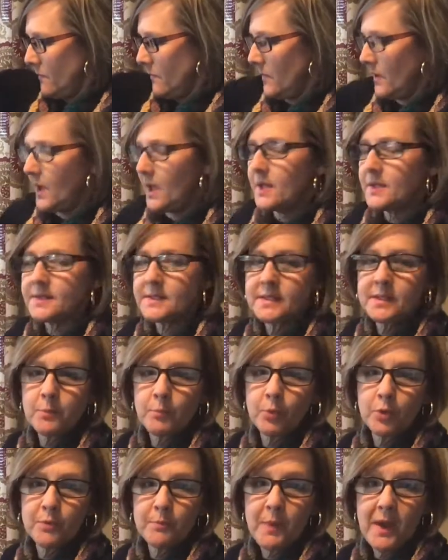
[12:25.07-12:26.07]
a
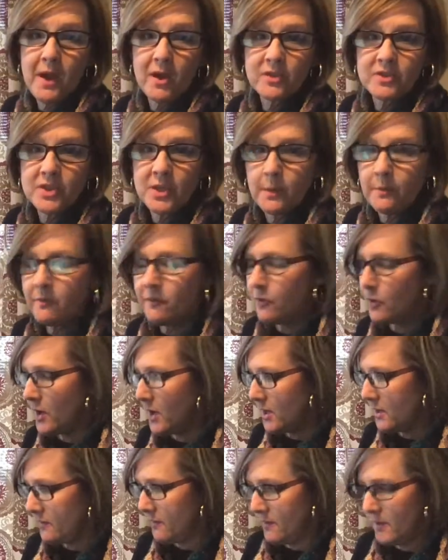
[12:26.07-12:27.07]
zippered pouch up
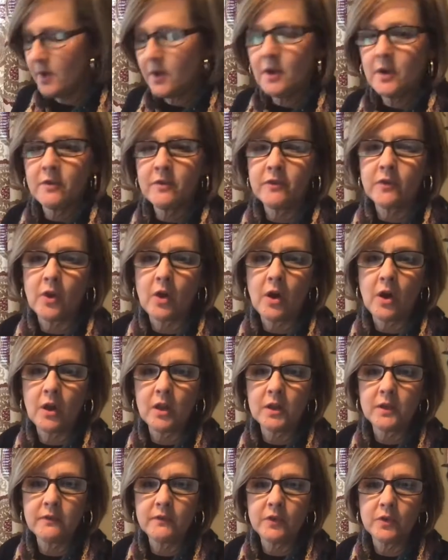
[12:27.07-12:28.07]
front for all
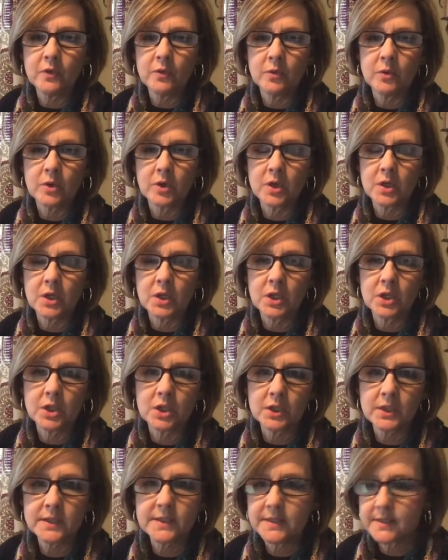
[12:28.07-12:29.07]
of your
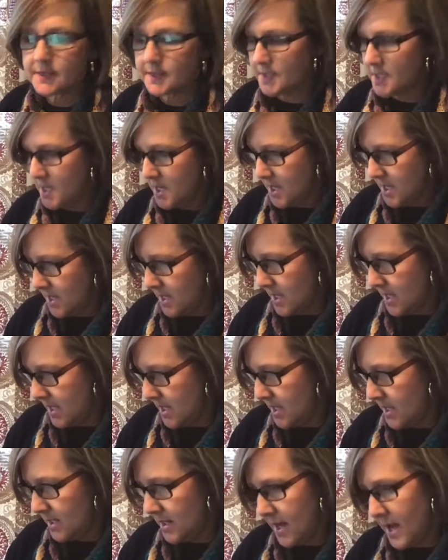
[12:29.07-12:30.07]
hooks
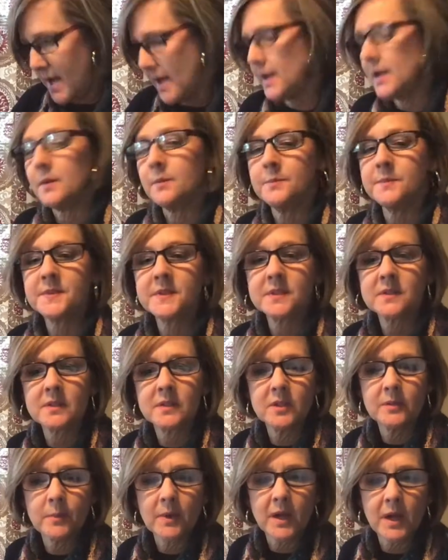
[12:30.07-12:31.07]
and items.
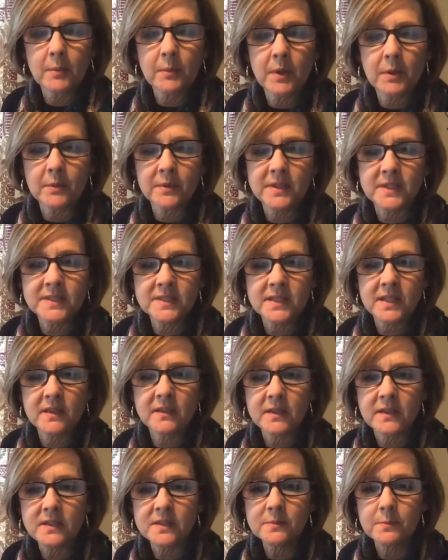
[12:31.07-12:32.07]
You might not be able to see
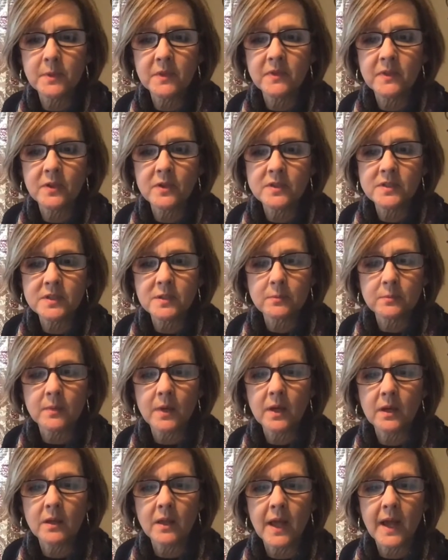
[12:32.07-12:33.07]
this, but there's some
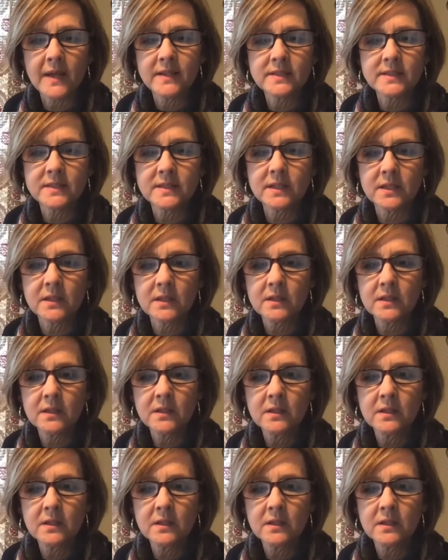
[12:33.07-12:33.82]
elastic